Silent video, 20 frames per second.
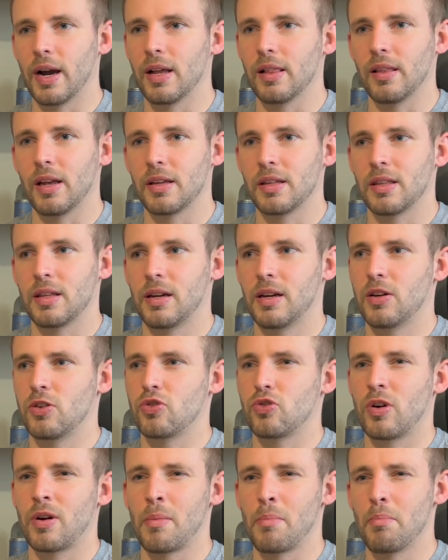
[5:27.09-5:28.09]
I liked that they didn't
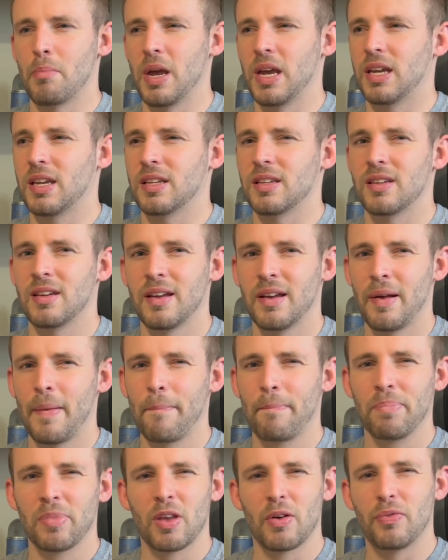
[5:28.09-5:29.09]
try to make it
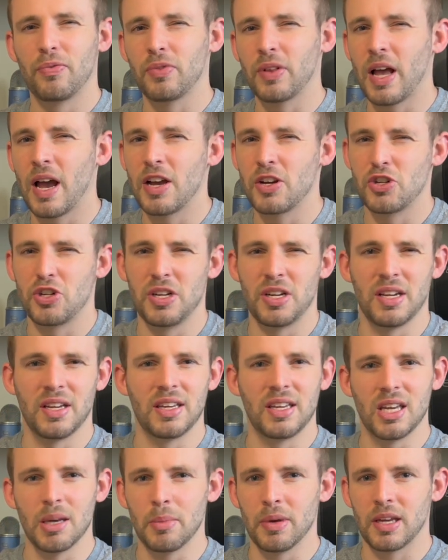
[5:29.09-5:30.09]
flashy
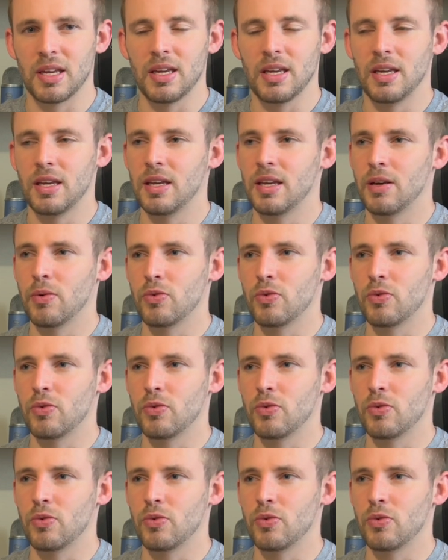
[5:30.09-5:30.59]
and gimmicky.